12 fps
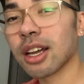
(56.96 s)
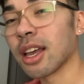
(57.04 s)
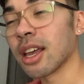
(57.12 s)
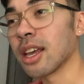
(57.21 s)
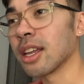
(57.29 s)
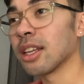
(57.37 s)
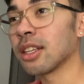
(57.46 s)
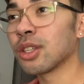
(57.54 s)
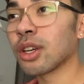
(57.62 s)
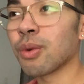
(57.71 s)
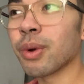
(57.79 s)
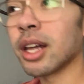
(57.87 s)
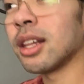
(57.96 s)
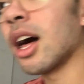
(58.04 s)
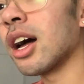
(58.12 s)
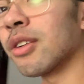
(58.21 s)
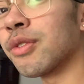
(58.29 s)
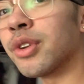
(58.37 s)
and it took away a
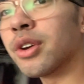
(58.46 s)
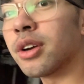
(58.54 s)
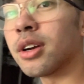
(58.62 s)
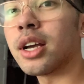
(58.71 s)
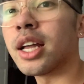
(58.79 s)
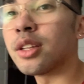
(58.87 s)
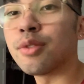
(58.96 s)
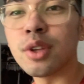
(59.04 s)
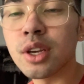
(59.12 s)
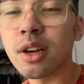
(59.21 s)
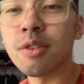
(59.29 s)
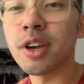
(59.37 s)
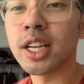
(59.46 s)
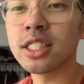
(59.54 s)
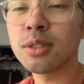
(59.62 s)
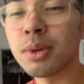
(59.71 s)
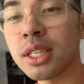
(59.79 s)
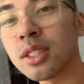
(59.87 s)
lot of your end of year
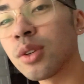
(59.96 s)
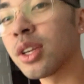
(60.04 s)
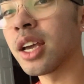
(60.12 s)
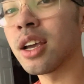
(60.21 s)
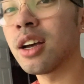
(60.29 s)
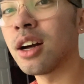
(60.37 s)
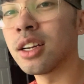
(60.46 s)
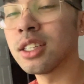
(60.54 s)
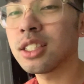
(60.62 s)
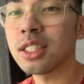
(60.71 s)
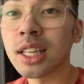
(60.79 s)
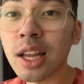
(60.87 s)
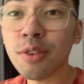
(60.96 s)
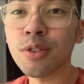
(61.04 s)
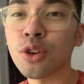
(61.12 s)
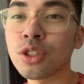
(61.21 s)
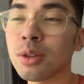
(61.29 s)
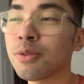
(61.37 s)
events, but it's okay. Honestly, life
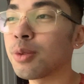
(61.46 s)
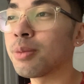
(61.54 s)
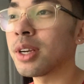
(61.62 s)
goes up from